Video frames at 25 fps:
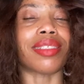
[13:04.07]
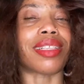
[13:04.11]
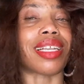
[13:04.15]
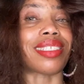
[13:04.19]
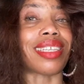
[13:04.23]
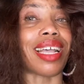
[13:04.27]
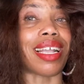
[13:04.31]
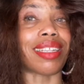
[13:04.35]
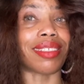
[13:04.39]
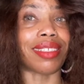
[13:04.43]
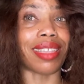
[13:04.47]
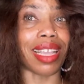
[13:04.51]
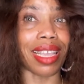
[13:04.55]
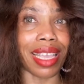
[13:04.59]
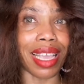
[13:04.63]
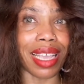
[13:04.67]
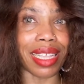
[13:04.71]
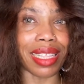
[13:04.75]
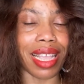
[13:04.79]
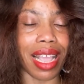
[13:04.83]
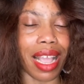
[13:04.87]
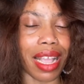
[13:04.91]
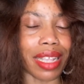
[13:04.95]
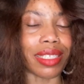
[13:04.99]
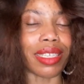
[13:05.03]
that are
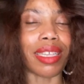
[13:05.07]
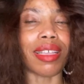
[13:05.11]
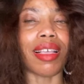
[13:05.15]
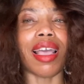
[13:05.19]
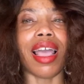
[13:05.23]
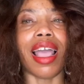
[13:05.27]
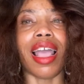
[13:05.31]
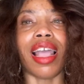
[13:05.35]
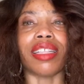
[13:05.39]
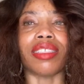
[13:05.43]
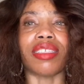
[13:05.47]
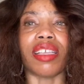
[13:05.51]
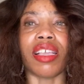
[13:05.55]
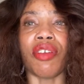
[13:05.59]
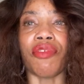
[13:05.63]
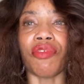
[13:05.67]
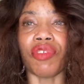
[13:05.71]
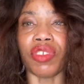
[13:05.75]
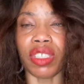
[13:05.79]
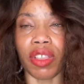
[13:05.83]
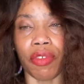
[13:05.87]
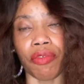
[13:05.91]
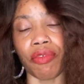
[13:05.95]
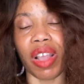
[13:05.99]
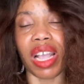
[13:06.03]
taking it, and
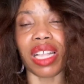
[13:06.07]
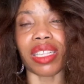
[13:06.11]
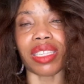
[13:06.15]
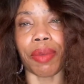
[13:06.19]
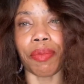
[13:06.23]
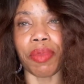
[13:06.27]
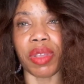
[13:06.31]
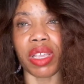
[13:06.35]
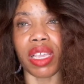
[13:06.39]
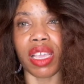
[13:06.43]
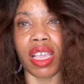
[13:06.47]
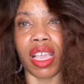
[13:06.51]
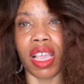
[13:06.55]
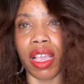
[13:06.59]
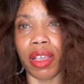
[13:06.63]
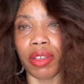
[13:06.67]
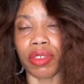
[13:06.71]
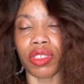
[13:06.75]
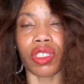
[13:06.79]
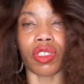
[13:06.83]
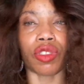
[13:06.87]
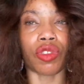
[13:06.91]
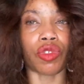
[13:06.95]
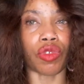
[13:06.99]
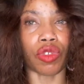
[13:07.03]
even the vitamin E
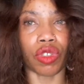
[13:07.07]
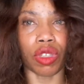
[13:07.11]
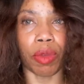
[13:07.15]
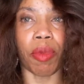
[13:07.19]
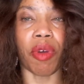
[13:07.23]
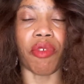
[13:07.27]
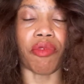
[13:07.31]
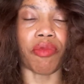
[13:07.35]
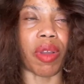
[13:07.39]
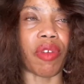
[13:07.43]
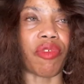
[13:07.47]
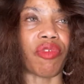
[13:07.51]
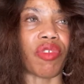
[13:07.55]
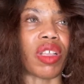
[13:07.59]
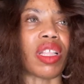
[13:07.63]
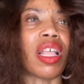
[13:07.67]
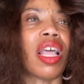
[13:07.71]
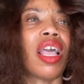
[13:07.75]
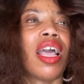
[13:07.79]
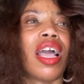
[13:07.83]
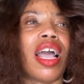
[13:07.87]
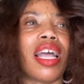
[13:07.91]
to some of my friends.